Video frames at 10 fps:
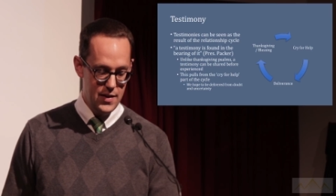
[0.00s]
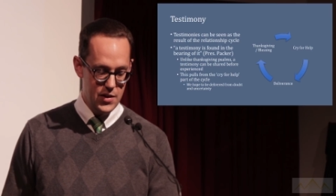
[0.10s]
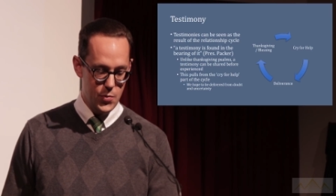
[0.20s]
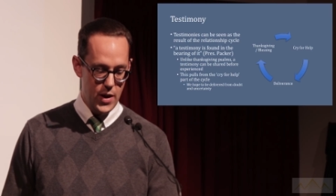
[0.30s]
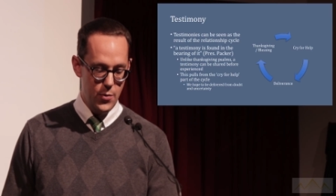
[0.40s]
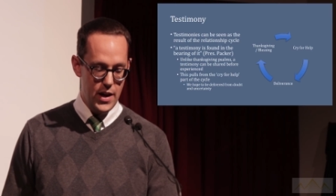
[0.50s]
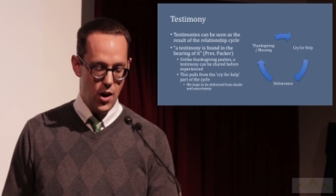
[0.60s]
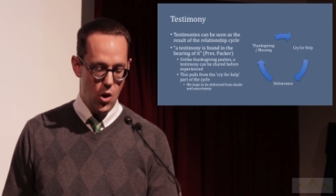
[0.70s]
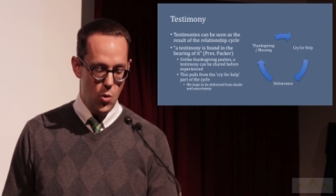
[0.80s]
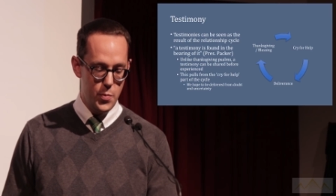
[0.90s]
In this way,
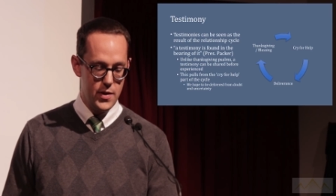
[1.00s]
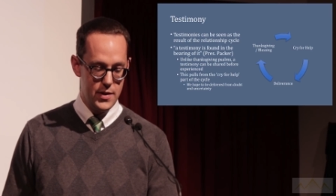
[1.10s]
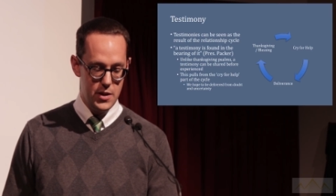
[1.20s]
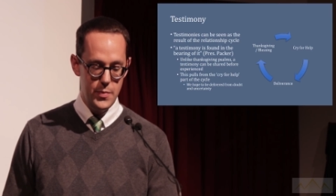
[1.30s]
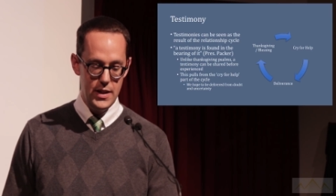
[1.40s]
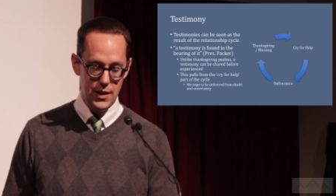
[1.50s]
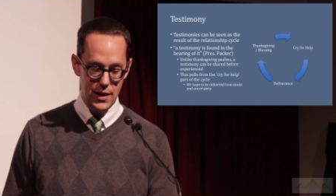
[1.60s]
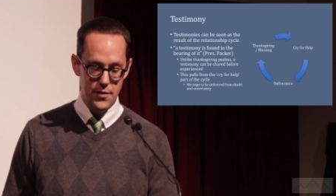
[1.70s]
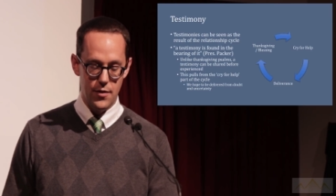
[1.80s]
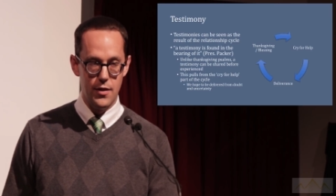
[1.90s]
we hope to be
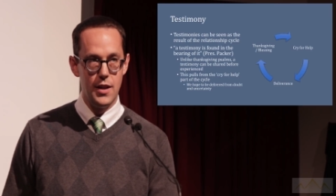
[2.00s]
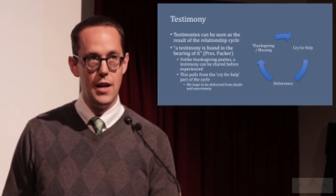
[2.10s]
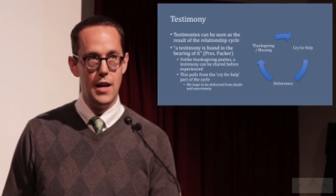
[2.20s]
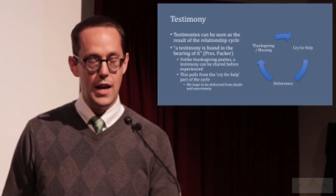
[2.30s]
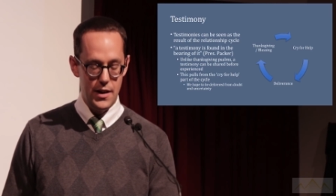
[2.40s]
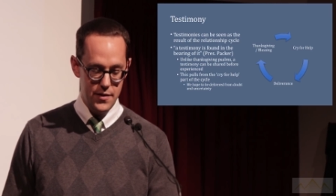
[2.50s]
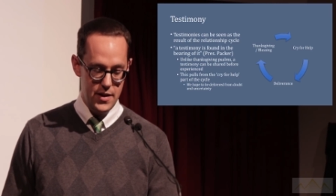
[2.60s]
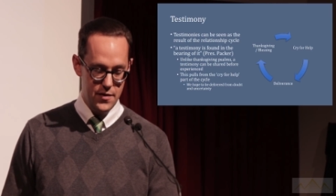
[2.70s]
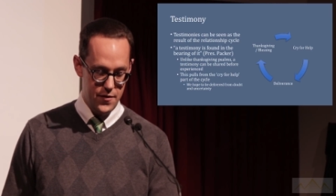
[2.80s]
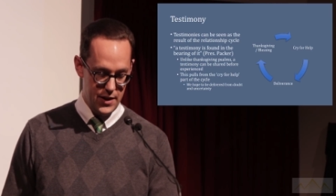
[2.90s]
delivered out
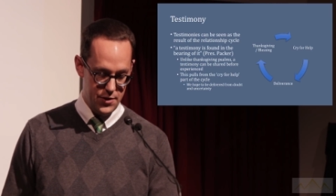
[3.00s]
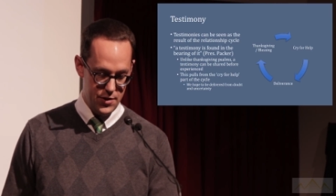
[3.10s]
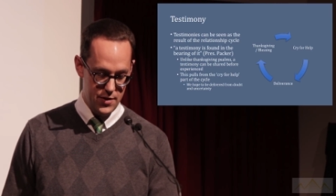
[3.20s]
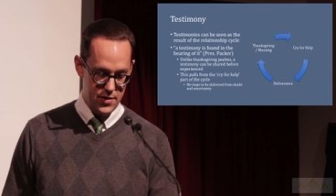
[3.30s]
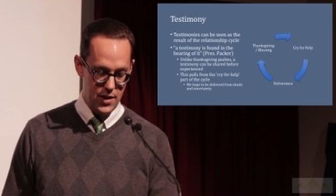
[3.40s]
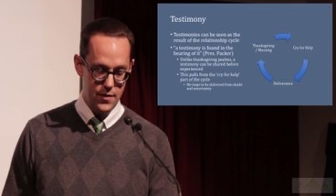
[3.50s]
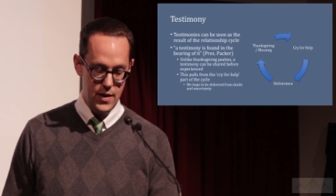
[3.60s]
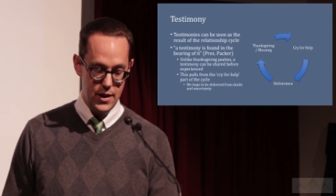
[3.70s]
of the afflictions